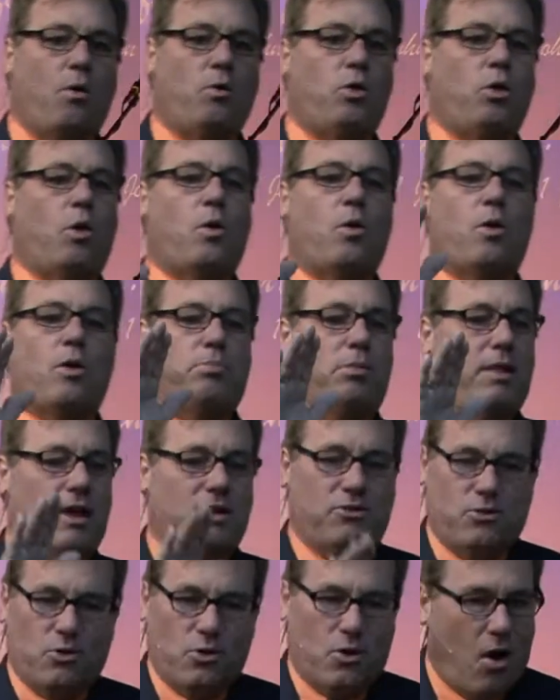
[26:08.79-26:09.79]
Lord,
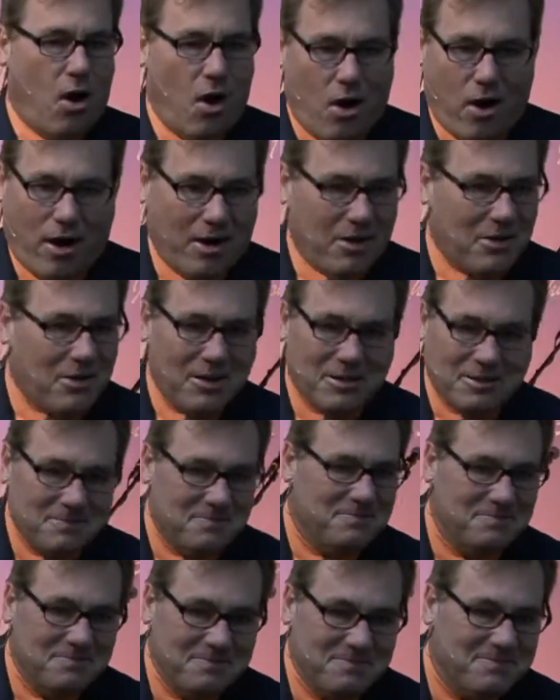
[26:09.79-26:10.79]
bless your heart.
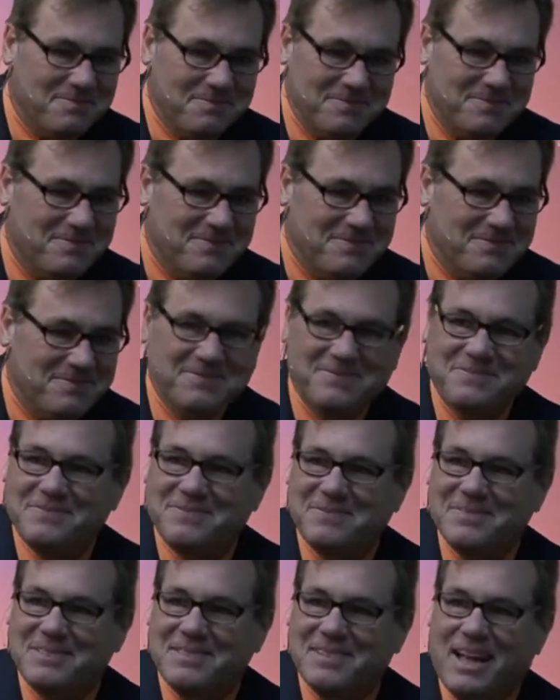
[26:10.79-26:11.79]

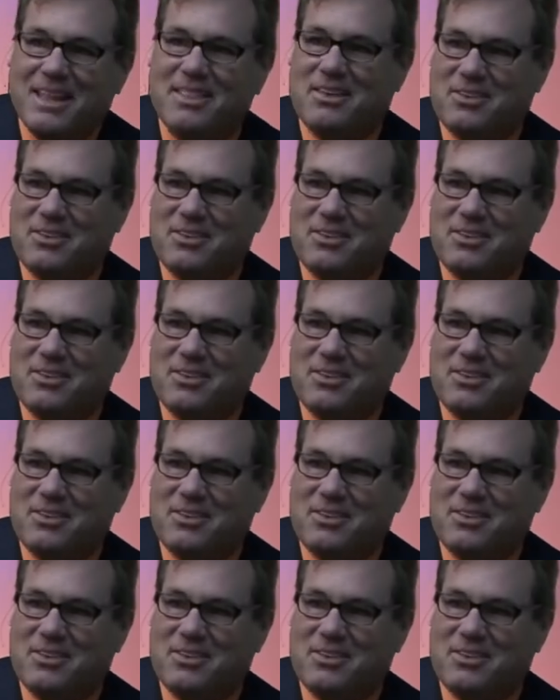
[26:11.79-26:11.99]
In